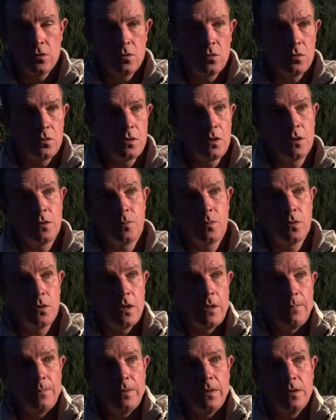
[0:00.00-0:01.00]
got transport
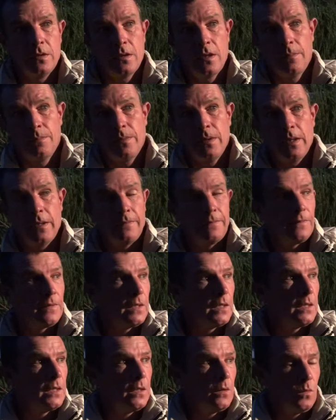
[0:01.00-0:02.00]
companies up here,
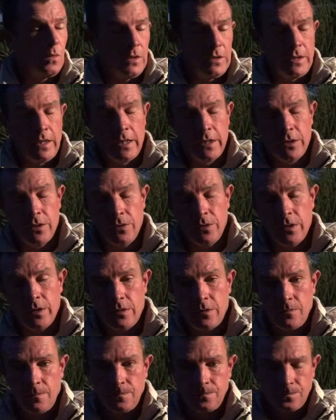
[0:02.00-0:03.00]
what they do
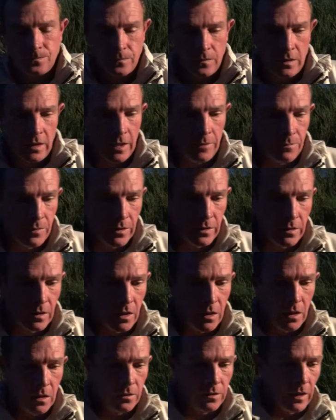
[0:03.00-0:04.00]
is they bring the
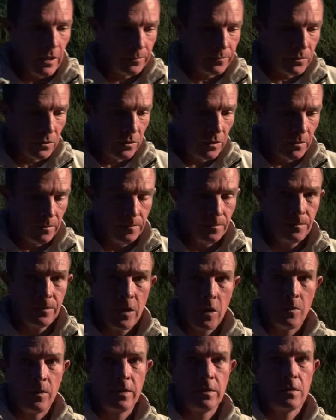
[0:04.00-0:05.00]
load up to the
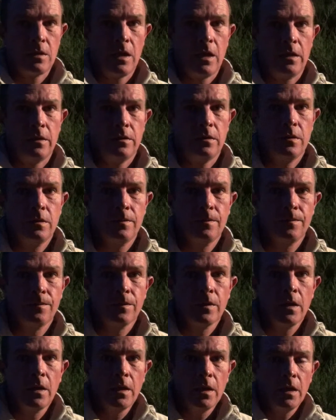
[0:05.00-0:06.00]
no man's land
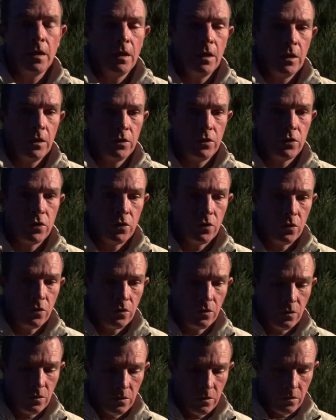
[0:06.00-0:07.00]

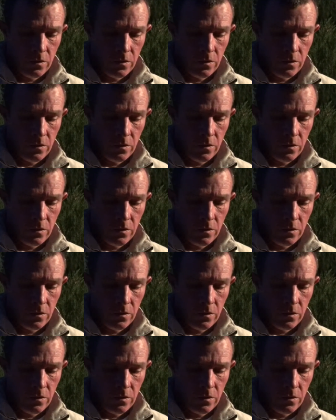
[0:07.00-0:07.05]
to